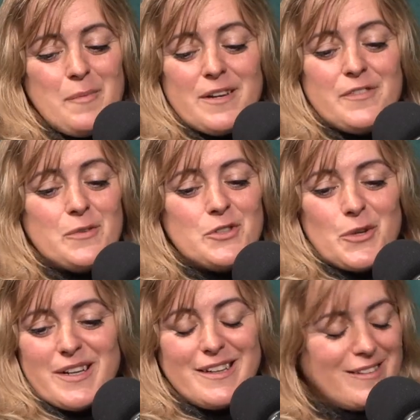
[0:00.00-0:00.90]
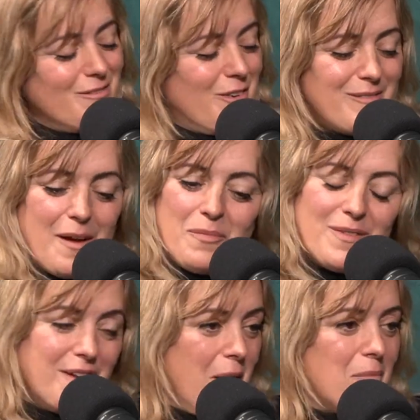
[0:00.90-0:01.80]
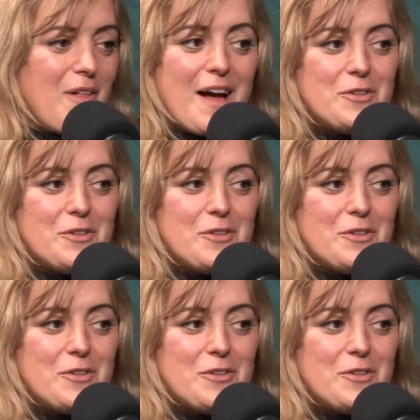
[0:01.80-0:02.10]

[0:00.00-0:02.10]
mean, if you enjoyed it, I'm glad